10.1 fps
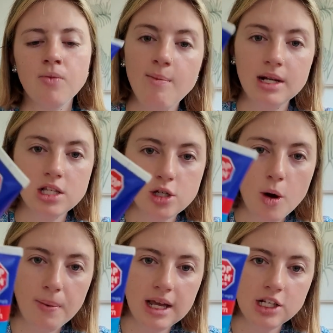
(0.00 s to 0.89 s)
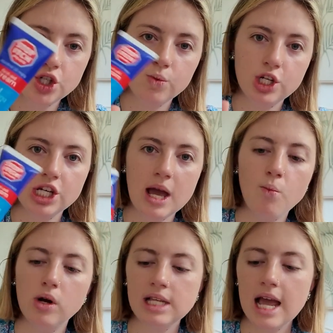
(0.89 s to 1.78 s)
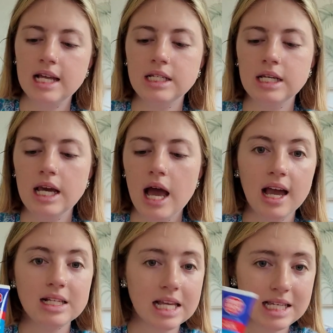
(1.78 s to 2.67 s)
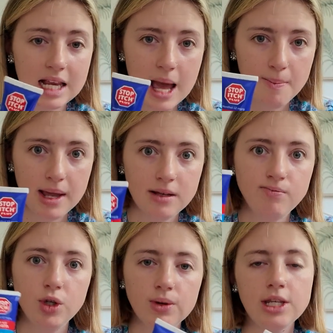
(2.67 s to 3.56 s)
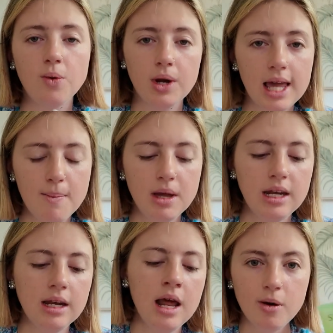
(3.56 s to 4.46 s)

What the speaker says: I have my stop itch, which again was handy in case I did get bitten. You really don't want to get bitten.